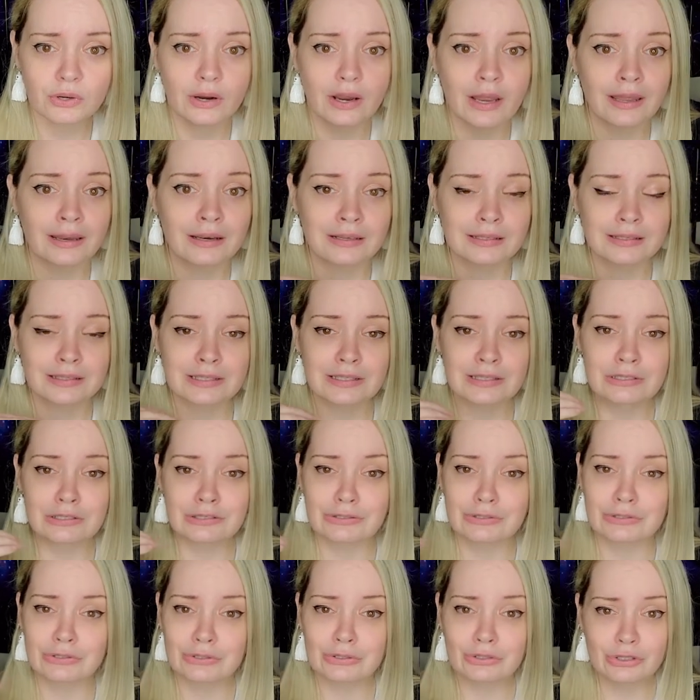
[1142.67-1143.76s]
and it's
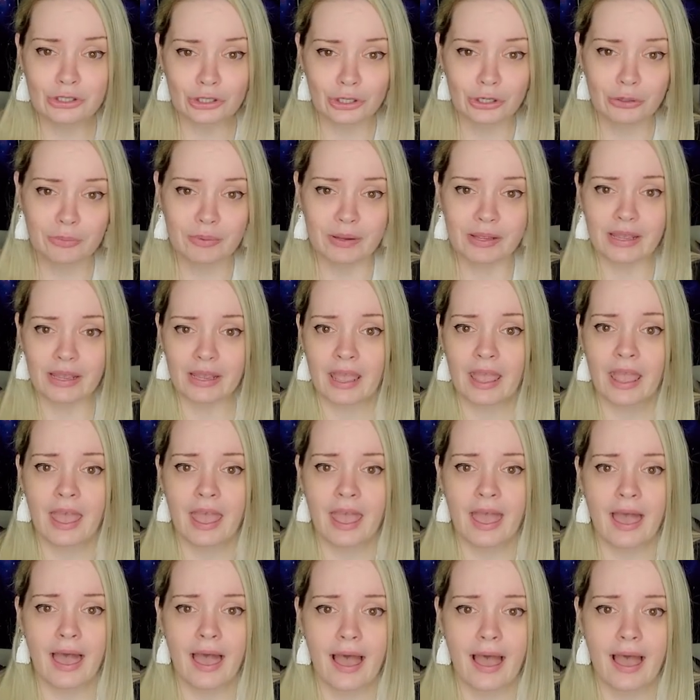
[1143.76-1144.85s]
disturbing,
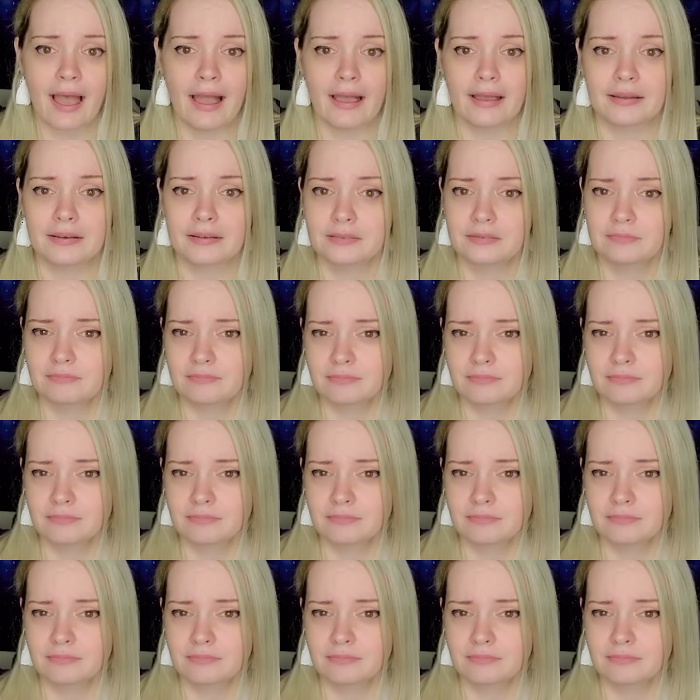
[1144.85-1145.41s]
and